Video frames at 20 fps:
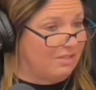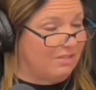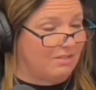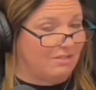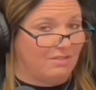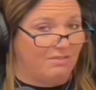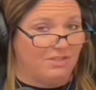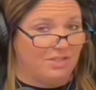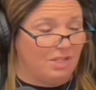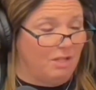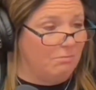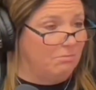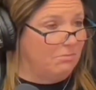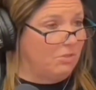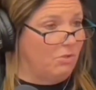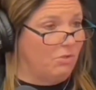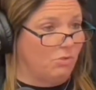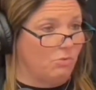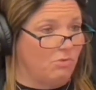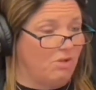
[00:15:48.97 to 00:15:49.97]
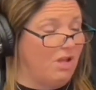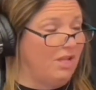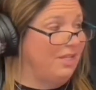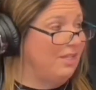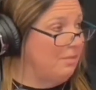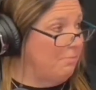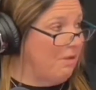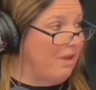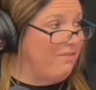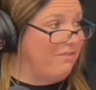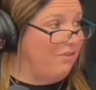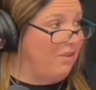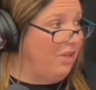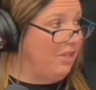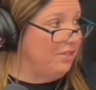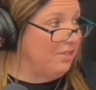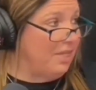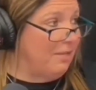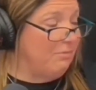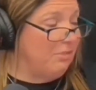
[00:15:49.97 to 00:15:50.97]
something goes wrong, it's my fault.
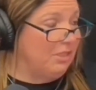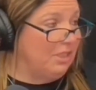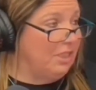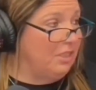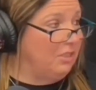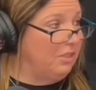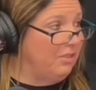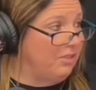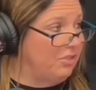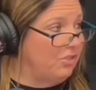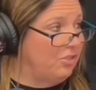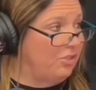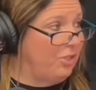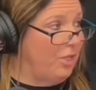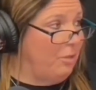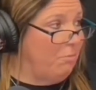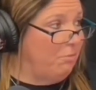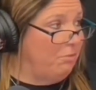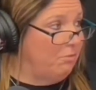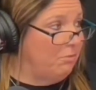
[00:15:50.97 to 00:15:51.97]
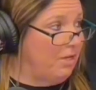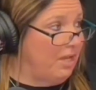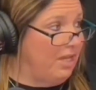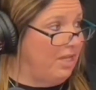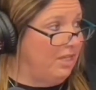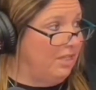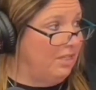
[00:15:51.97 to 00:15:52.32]
I'm the leader of the ship, right?